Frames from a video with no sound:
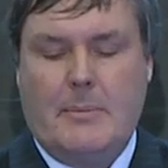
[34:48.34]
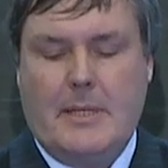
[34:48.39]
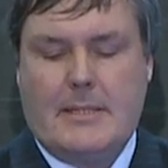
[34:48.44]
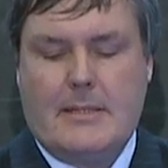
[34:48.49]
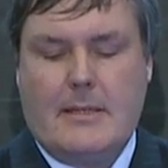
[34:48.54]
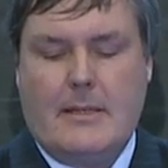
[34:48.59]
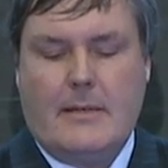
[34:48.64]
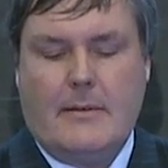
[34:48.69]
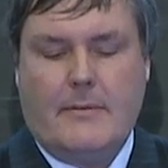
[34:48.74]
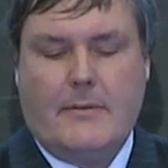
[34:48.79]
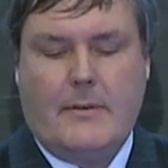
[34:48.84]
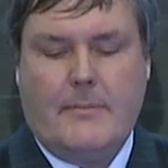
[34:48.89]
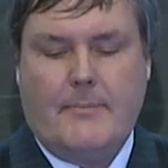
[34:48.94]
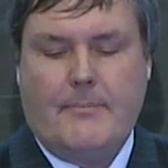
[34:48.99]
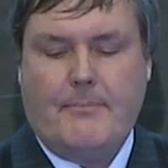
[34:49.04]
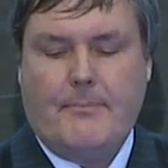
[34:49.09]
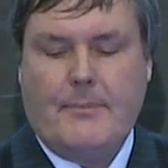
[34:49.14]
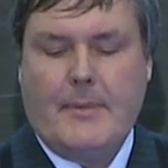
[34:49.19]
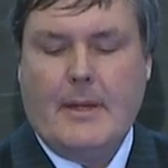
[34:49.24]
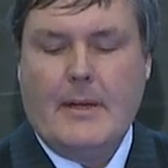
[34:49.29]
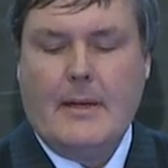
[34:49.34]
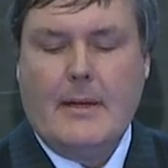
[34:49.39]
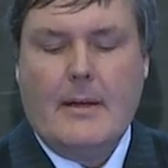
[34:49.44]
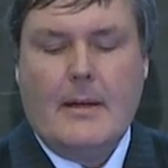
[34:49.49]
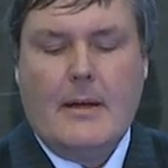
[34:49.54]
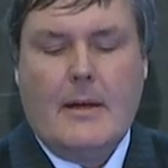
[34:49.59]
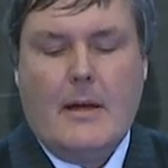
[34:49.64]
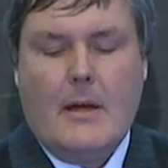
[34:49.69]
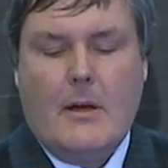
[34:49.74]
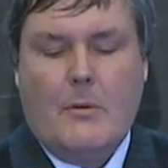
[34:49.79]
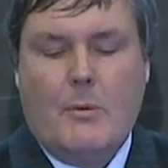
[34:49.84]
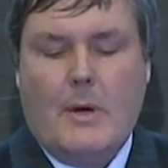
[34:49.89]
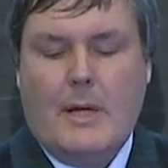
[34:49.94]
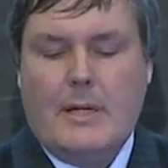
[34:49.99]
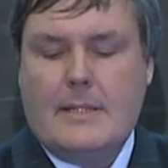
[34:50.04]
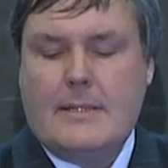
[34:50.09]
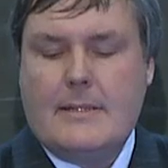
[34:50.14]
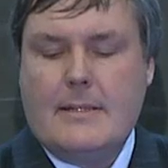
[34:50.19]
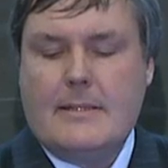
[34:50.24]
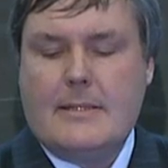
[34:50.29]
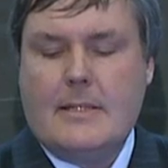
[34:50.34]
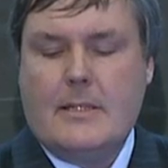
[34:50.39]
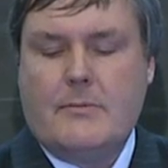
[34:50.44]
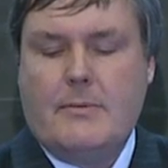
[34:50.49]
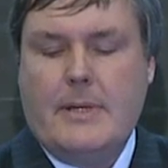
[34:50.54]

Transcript: be served. Once this has